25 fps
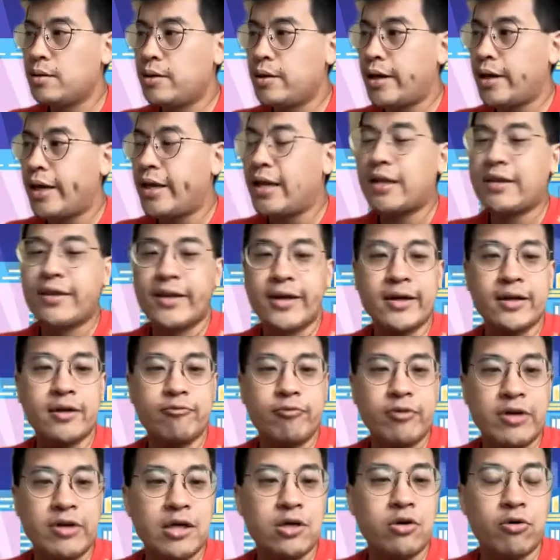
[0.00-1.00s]
And I think it
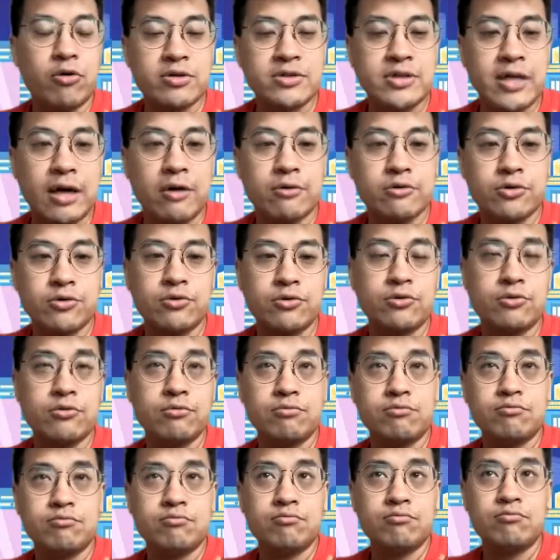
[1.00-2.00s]
really goes down to
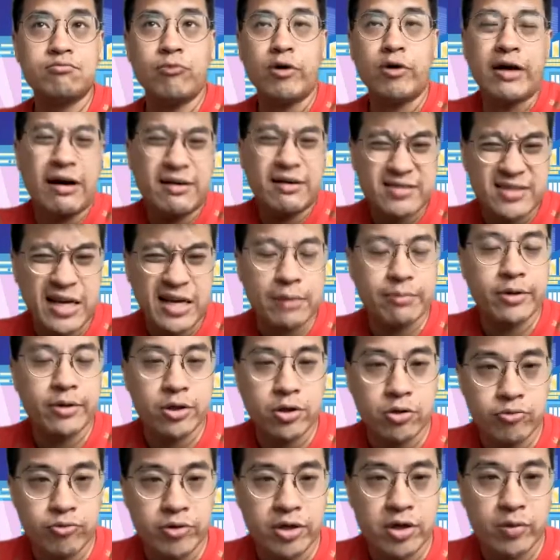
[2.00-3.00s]
what kind of startup that
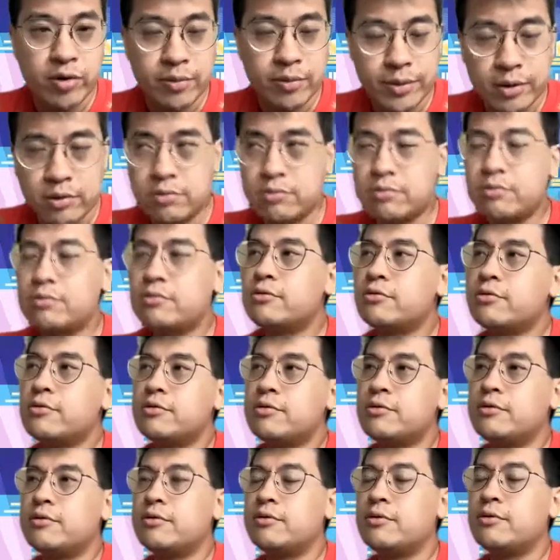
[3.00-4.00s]
you really want to
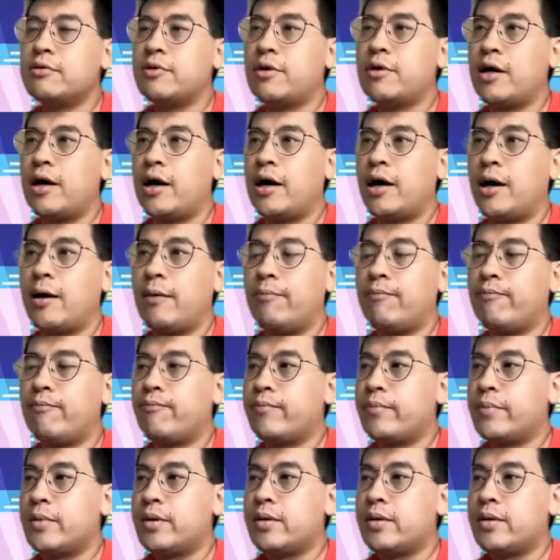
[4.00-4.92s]
build.